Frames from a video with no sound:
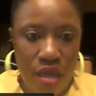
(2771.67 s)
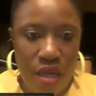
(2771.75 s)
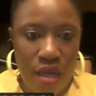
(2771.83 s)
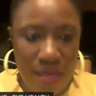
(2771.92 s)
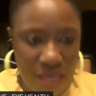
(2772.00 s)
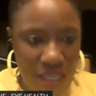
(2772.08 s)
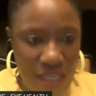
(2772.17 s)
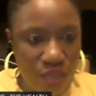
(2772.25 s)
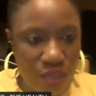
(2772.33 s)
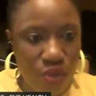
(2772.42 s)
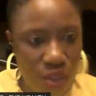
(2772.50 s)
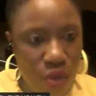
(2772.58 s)
Let me get
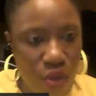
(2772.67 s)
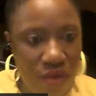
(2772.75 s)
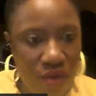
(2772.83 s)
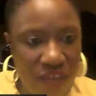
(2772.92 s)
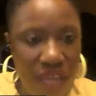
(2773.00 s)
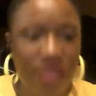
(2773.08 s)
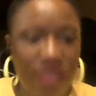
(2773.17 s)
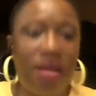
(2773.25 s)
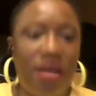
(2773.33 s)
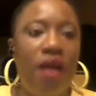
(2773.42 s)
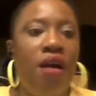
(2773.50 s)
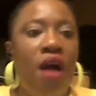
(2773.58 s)
into this one of
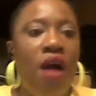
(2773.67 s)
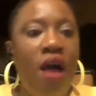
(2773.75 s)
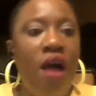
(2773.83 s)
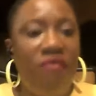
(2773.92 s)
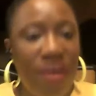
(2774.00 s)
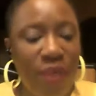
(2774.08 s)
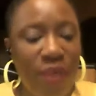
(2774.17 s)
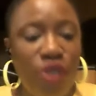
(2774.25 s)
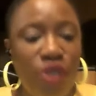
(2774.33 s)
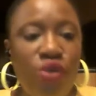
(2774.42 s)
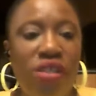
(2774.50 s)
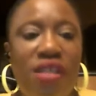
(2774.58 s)
cancer. Vaping
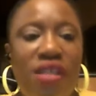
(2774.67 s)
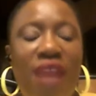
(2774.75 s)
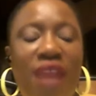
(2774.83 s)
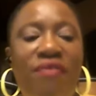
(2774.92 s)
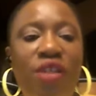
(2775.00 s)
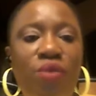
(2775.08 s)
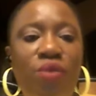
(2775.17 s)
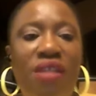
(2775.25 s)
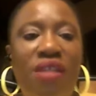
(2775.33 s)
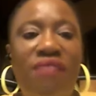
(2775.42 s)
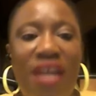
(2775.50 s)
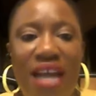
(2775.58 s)
juices are filled with a
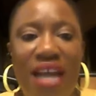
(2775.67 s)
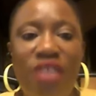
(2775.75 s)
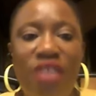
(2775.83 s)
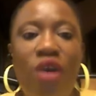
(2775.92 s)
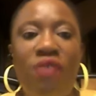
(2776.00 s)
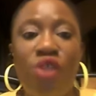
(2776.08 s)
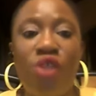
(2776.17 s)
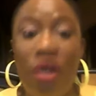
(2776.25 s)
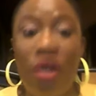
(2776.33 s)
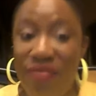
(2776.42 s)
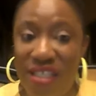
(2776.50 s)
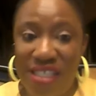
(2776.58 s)
variety of
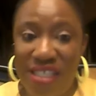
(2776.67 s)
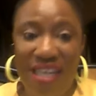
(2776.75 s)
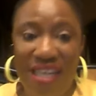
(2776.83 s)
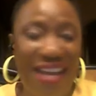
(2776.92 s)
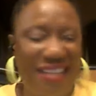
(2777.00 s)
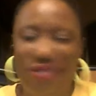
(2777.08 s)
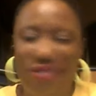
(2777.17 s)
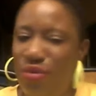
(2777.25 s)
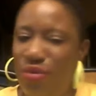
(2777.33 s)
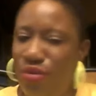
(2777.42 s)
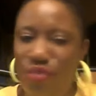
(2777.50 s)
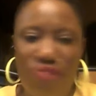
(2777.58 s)
solvents like
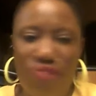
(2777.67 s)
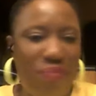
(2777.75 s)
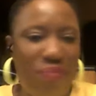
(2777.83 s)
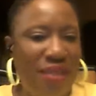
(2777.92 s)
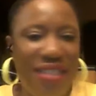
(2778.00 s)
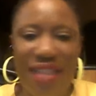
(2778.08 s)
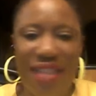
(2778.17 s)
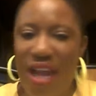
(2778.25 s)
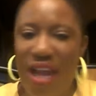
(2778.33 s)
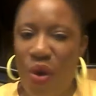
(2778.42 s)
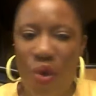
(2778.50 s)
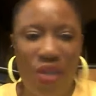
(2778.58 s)
propylene
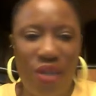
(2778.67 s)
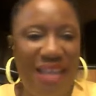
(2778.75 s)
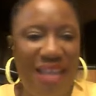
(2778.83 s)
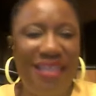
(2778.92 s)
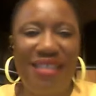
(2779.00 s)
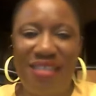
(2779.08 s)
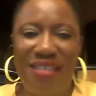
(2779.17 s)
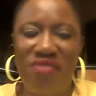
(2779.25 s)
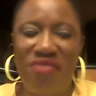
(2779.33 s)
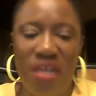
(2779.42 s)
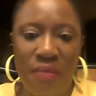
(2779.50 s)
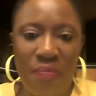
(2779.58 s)
glycol and
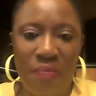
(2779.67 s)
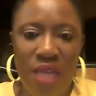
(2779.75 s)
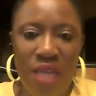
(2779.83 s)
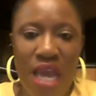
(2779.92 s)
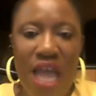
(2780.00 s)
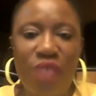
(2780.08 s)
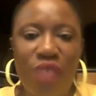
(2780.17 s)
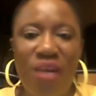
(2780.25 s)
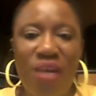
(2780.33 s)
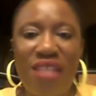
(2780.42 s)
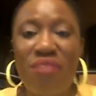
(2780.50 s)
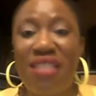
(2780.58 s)
glycerine, as well
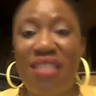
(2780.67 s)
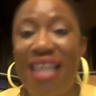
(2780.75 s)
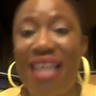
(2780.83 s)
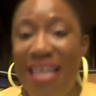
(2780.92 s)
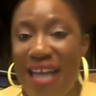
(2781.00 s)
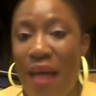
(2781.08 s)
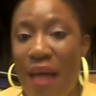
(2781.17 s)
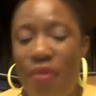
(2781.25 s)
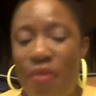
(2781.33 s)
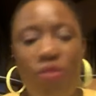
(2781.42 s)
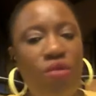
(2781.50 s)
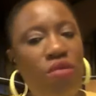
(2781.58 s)
as metallic,
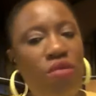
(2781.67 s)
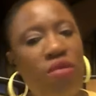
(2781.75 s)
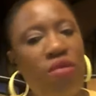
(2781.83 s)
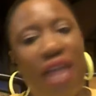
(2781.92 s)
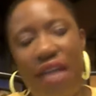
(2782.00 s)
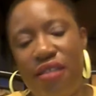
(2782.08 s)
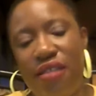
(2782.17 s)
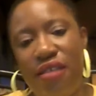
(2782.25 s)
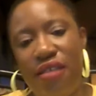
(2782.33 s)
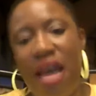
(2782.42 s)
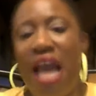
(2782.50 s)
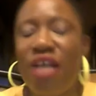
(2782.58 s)
guys,
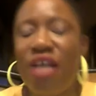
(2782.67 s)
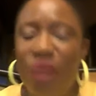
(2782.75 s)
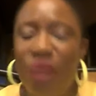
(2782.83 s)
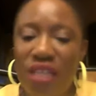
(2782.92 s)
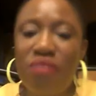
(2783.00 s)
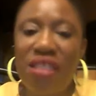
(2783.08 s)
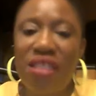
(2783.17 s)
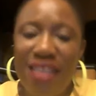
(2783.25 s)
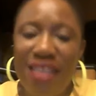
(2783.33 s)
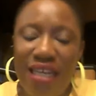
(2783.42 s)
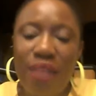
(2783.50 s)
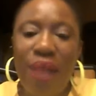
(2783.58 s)
as well as
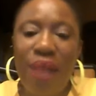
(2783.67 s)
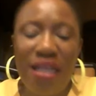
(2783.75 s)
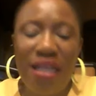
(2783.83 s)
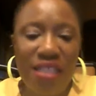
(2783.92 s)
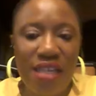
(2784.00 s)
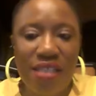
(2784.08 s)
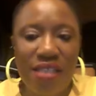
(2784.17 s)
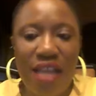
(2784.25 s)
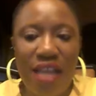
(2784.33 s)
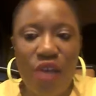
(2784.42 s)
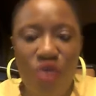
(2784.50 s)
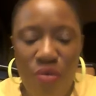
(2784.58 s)
metallic particles
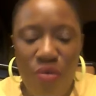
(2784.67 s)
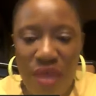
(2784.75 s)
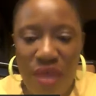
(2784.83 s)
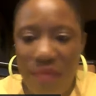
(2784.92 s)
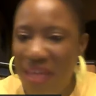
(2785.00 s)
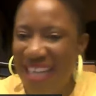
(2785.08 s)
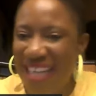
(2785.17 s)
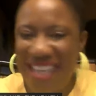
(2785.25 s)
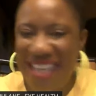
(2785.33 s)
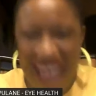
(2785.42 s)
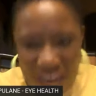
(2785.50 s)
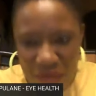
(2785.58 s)
like chromium,
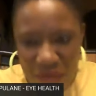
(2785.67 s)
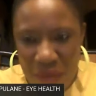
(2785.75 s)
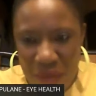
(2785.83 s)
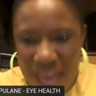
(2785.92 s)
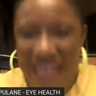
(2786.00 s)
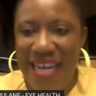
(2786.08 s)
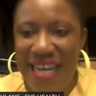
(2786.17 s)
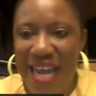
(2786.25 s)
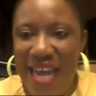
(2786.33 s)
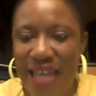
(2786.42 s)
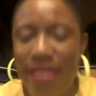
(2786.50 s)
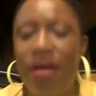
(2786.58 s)
cadmium, and
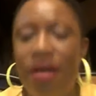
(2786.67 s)
lead.